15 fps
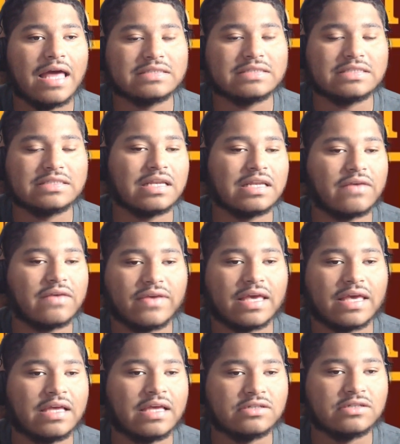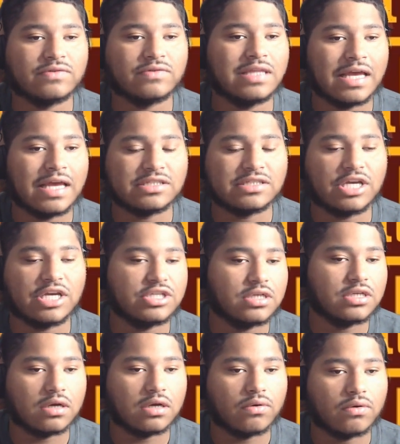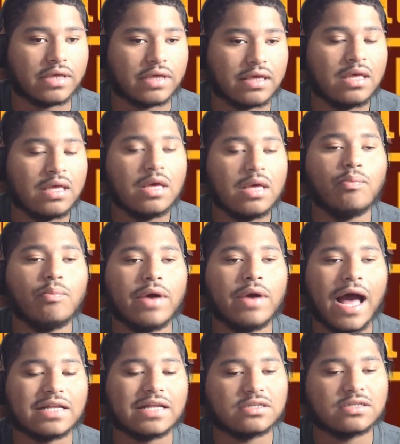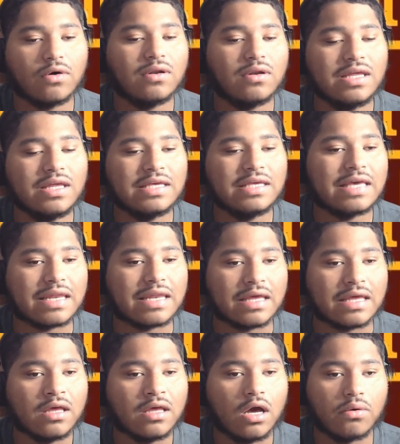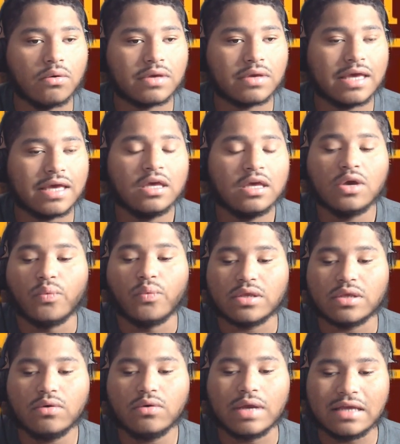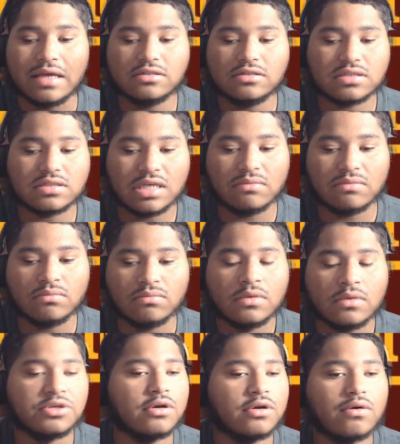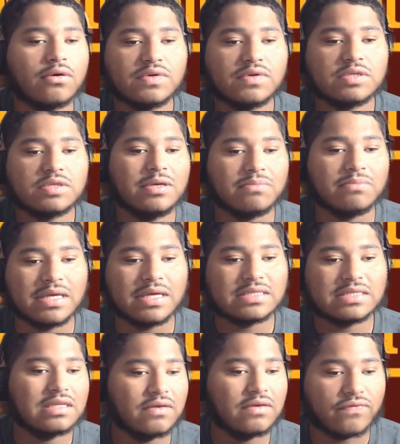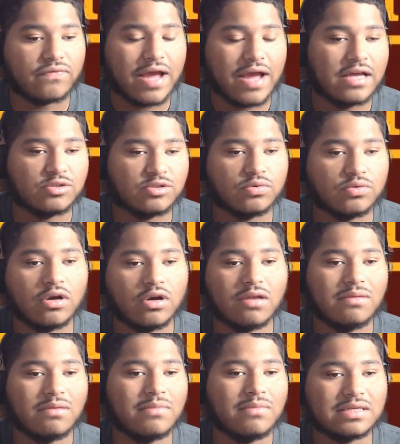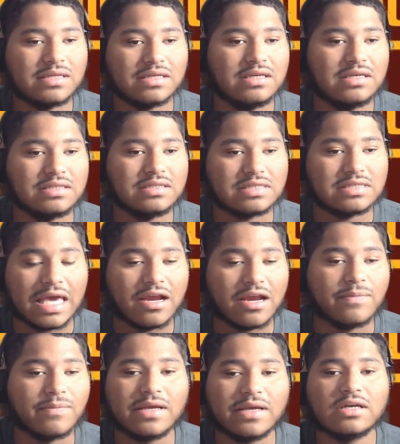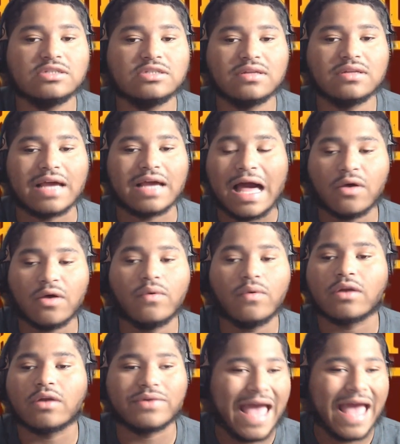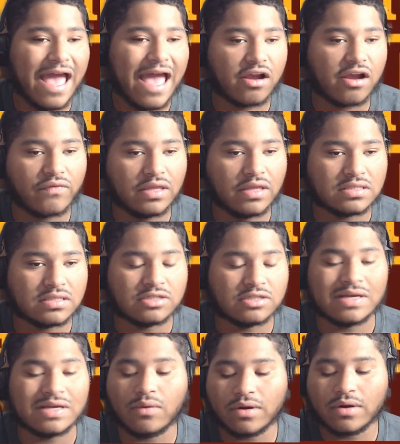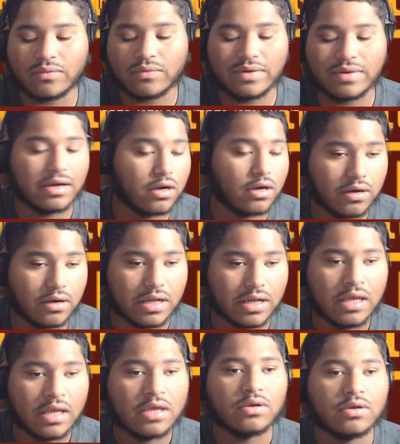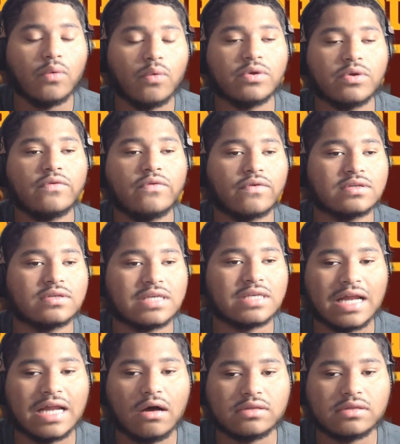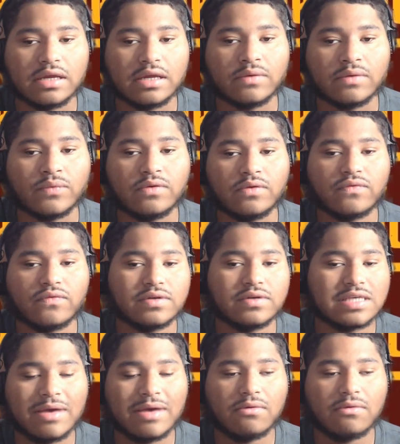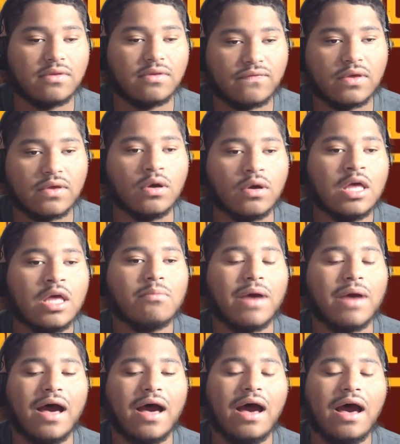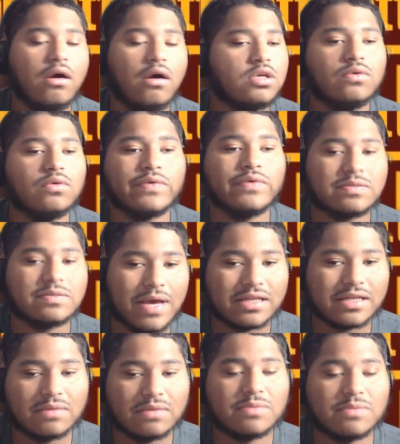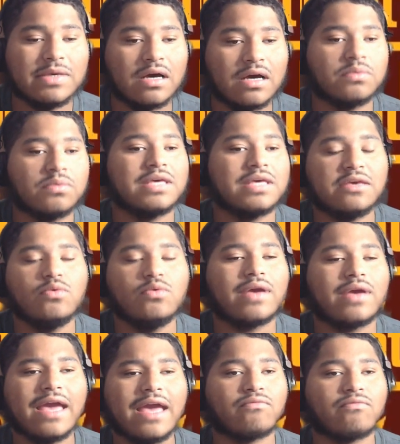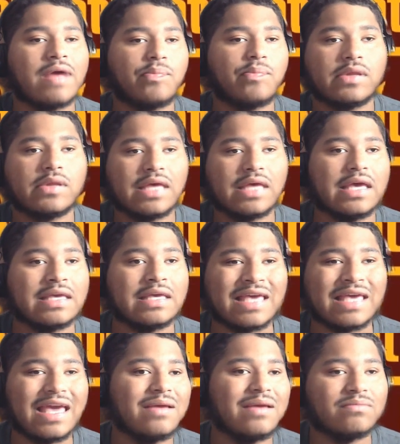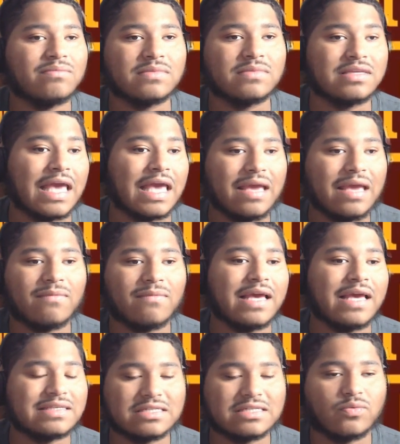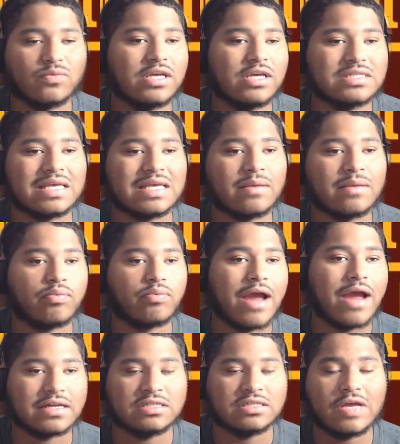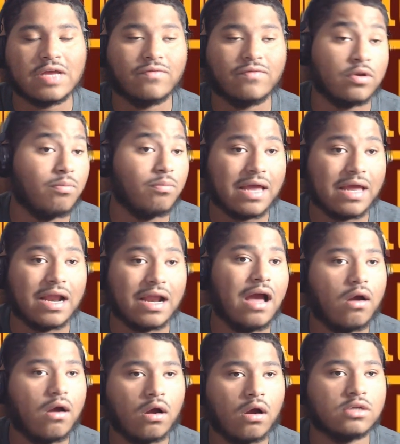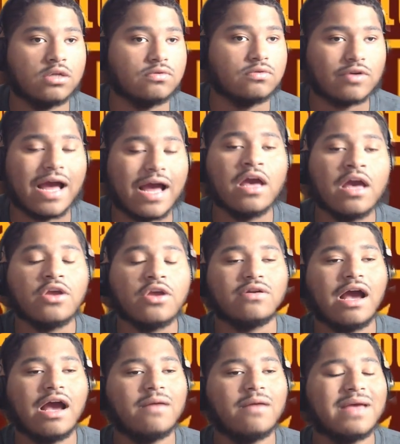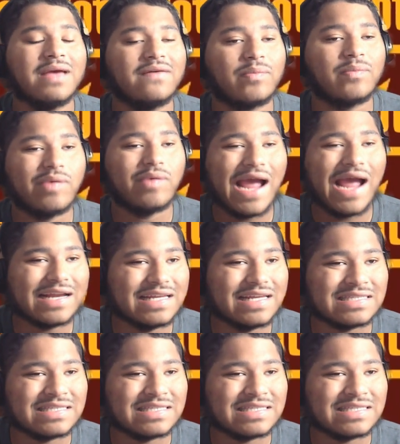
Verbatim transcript: significant injury like Chase Young. Okay, but I totally get it. Okay, when you injure something, you're going to be mentally fragile. You're going to be mentally scared because you're like, I don't want to re-aggravate this injury. I don't want to re-hurt. You know, when you first get out there and when you first get back on the field. But how do you expect him to be okay? You can't replicate game game like situations in practice. Never, no matter how hard you try, you're not going to be able to practice